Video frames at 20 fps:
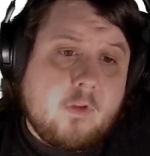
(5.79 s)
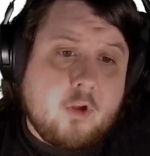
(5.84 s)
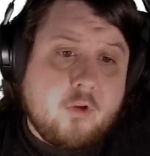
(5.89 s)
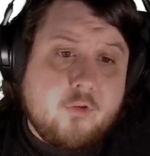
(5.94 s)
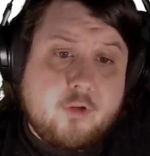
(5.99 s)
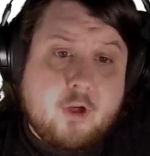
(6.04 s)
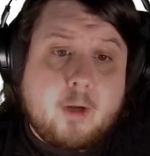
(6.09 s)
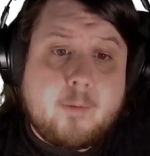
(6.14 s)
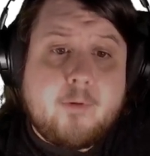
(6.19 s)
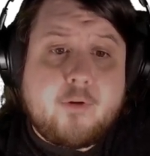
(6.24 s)

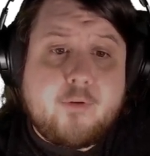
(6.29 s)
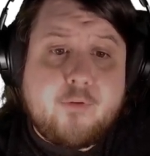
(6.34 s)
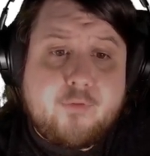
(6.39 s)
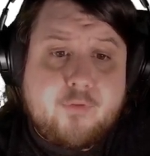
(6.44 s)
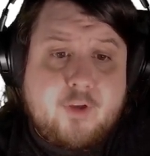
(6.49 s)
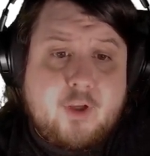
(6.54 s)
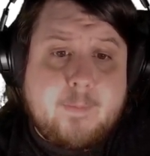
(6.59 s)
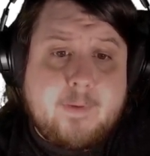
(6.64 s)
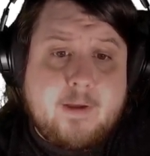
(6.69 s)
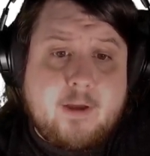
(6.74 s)
Sommer is
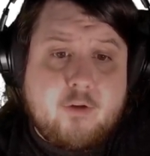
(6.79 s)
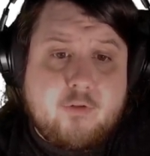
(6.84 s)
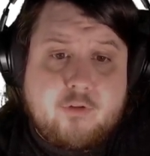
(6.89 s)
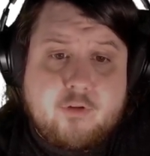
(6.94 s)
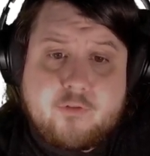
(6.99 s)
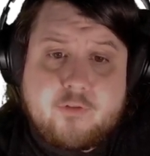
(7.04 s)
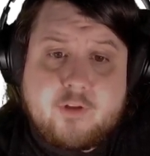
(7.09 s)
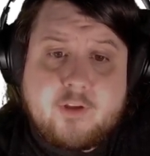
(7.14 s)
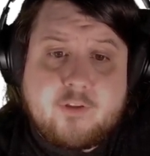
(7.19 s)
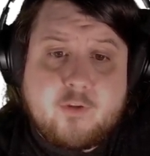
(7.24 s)
female,
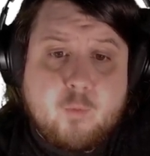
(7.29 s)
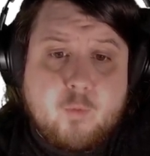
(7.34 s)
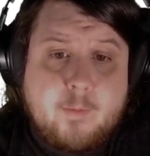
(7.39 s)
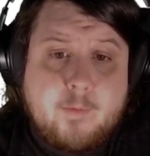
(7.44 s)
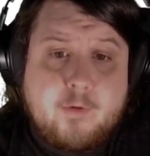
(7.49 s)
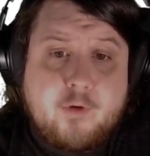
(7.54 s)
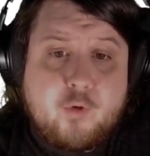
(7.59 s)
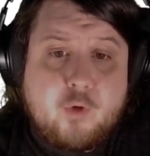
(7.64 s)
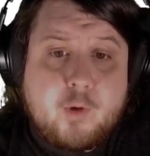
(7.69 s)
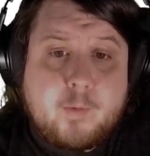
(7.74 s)
just like the
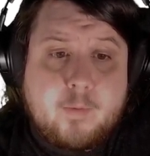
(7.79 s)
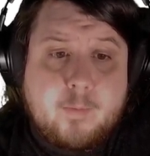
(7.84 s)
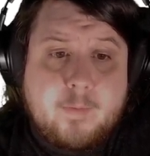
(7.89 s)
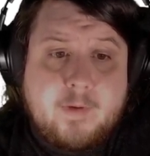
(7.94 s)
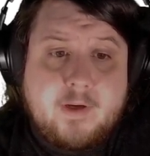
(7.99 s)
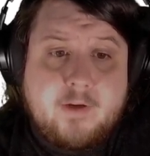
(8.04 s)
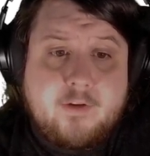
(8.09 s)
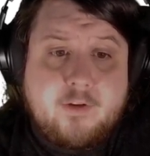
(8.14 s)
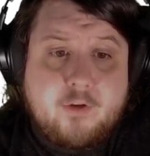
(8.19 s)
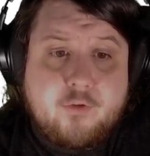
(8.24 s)
women who are
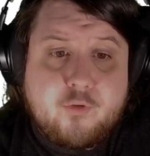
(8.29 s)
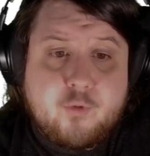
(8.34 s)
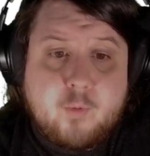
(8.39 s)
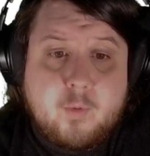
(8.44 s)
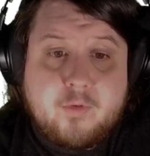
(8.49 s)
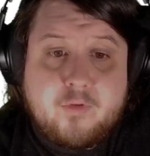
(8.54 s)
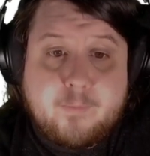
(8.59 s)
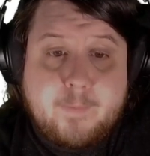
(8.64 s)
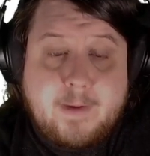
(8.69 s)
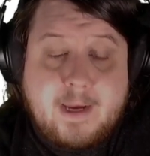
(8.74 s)
permitted to use the
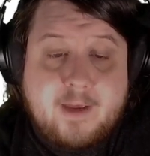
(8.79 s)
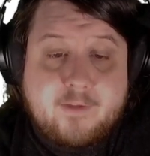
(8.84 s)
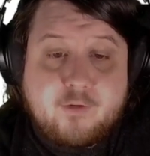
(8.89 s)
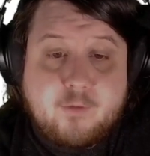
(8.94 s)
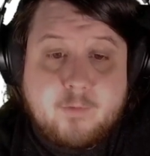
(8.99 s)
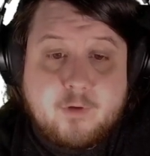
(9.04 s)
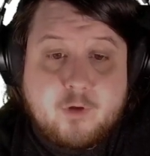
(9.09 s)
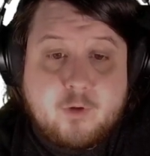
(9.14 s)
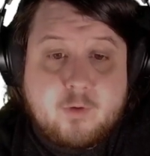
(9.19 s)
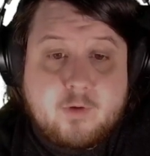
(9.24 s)
women's
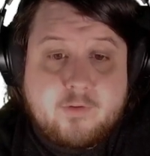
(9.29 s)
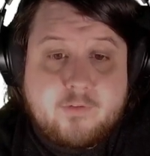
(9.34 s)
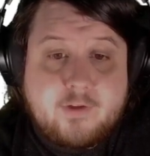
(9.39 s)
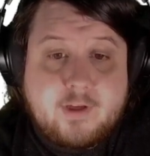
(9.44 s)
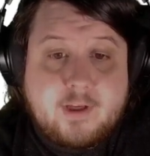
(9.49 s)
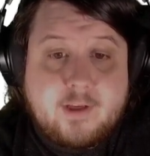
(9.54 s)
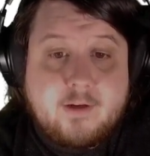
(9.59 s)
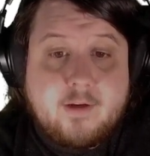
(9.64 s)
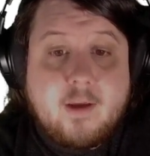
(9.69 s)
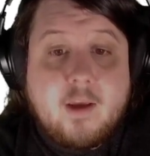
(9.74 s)
bathroom, the court
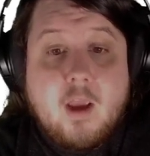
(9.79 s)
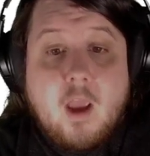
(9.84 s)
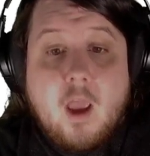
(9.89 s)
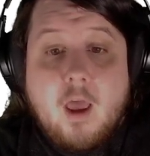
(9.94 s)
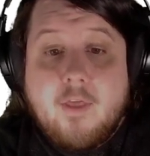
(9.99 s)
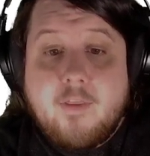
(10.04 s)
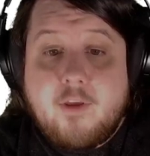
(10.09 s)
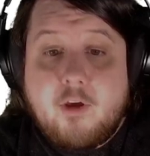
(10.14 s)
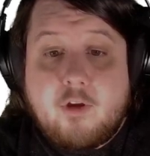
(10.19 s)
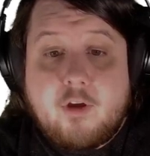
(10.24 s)
said.
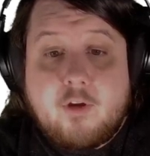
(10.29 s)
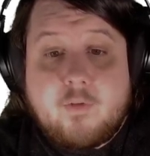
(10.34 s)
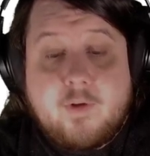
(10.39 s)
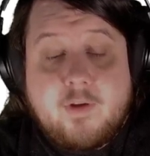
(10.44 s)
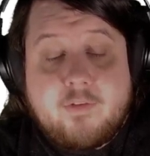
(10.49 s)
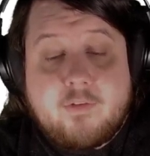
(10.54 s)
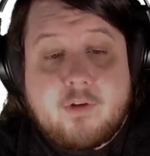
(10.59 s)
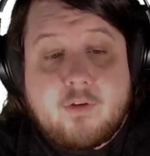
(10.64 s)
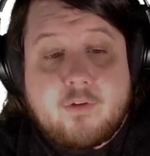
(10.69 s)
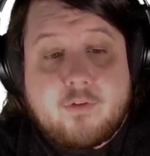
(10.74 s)
The only
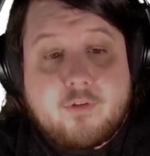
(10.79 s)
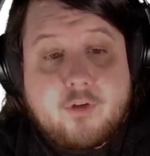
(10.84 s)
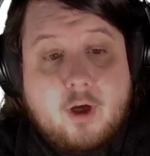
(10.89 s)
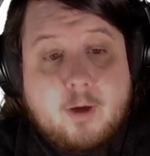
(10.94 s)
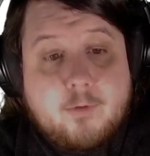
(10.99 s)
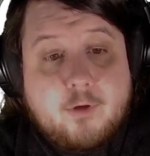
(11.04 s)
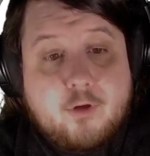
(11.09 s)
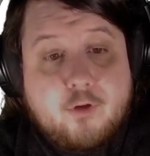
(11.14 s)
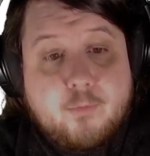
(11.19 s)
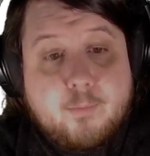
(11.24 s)
reason that
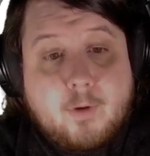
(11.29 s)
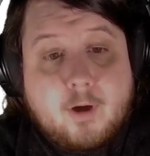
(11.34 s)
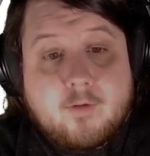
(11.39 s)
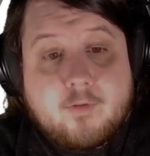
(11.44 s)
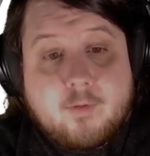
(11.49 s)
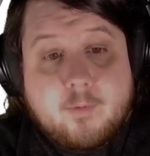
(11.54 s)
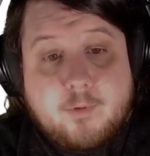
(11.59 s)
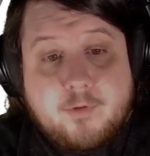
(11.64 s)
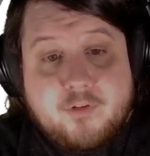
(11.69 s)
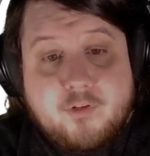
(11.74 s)
Sommer is
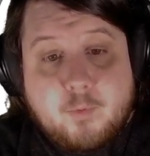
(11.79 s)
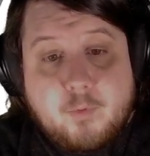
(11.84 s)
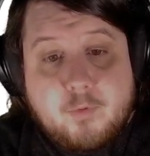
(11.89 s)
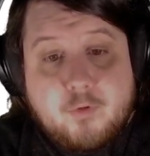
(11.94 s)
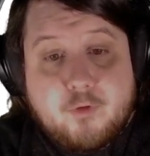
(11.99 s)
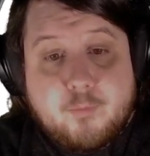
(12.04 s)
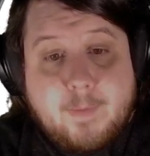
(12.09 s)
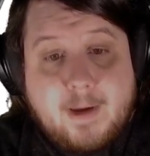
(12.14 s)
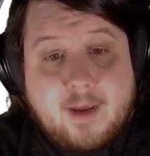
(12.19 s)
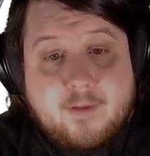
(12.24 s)
barred from using the
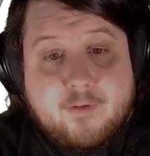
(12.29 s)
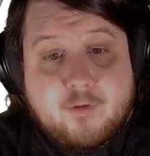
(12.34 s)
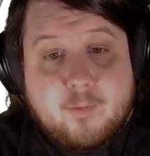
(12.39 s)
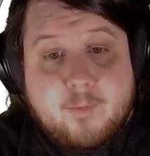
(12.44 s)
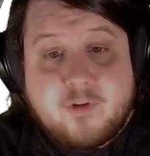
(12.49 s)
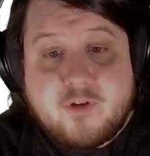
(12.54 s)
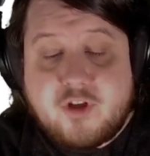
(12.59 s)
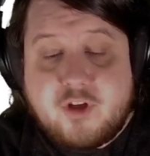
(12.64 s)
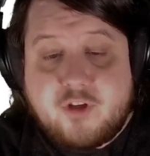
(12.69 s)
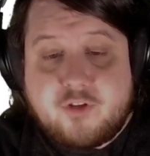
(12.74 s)
women's
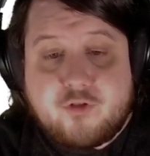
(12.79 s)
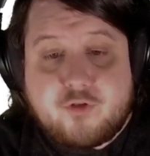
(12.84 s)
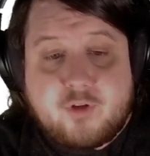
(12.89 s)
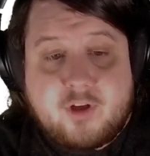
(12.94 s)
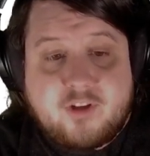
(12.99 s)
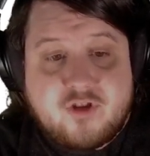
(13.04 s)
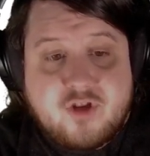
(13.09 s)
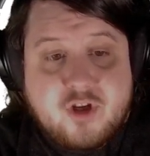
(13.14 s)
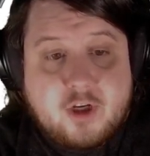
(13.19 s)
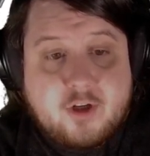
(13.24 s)
bathroom is she is a
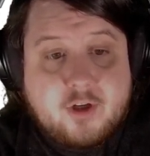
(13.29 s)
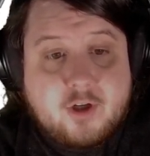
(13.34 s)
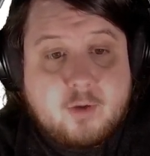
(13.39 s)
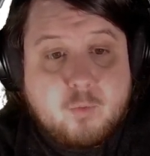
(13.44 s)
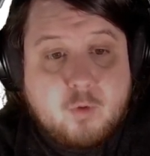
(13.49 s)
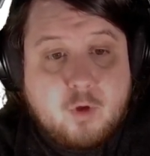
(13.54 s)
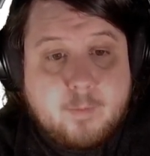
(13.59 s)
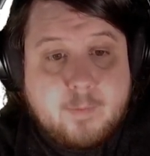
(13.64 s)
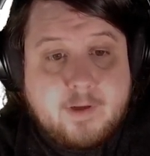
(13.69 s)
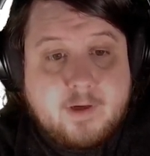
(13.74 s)
transgender
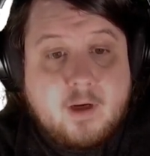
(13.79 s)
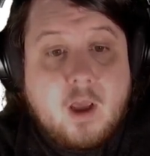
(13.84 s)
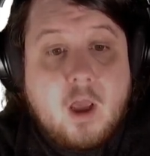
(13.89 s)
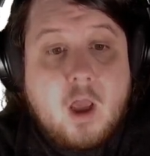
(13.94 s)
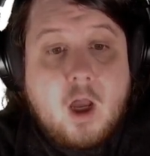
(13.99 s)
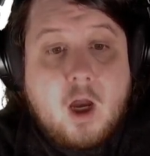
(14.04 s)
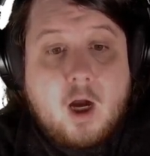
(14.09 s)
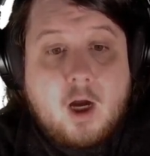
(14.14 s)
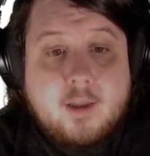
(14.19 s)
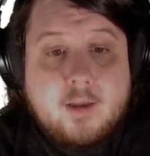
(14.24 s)
woman,
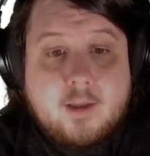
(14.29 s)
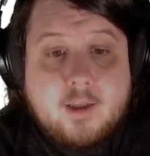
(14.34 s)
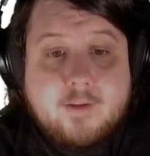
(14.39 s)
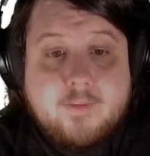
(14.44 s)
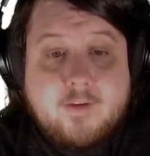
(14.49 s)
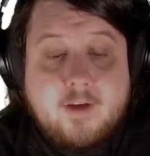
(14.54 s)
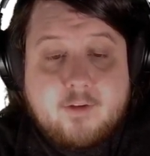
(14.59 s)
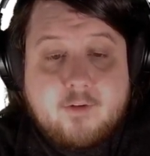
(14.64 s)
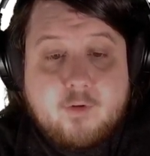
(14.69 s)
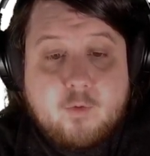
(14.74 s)
unlike
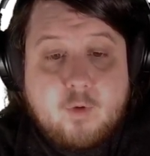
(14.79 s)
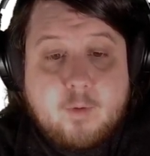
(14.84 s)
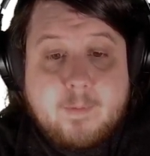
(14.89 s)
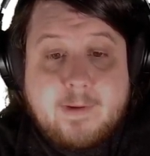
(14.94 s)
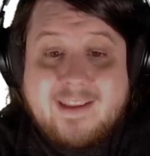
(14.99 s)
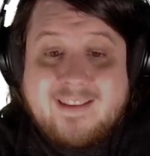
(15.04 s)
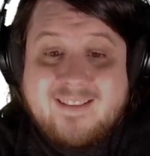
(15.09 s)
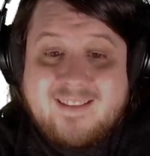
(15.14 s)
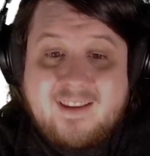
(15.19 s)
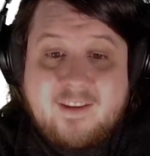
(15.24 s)
the other women,
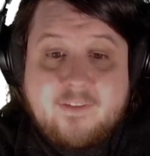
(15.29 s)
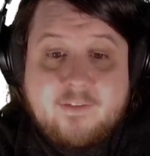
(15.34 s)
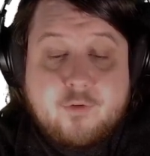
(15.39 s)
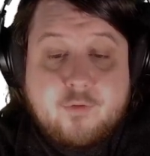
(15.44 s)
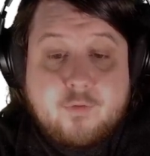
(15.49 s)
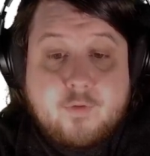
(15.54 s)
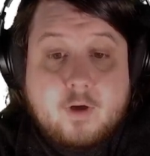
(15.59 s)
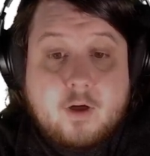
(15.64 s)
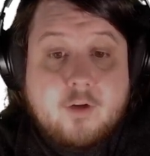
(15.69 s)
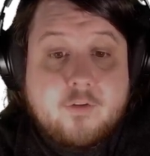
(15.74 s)
at least as
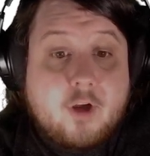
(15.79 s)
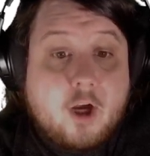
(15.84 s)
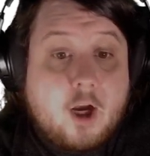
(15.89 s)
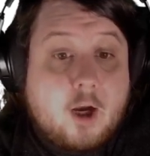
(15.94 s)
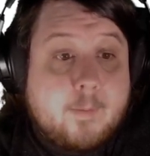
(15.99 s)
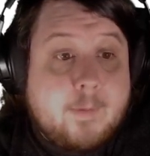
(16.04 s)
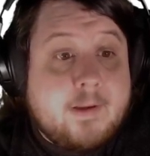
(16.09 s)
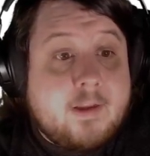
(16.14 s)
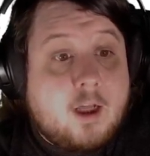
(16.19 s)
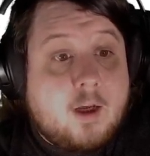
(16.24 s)
far as
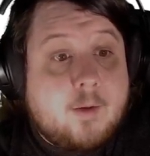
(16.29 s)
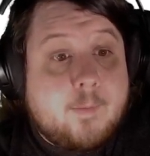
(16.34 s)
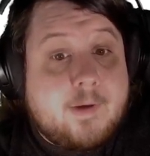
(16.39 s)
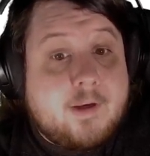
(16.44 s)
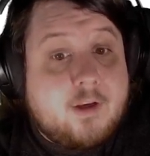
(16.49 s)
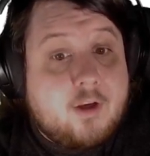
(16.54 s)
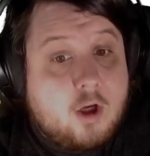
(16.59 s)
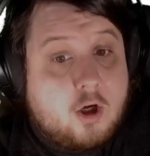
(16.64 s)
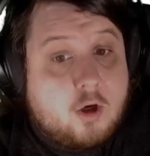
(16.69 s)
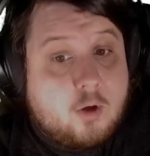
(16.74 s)
Hobby Lobby
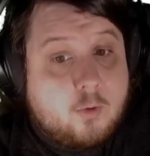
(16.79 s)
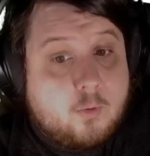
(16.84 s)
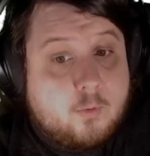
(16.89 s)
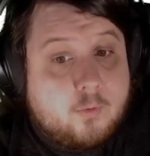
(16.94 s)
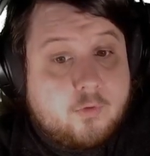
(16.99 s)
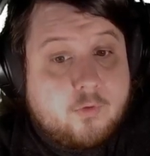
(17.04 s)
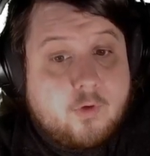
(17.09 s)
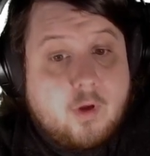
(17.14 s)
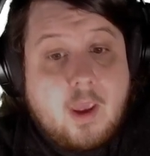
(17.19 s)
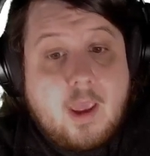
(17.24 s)
knows.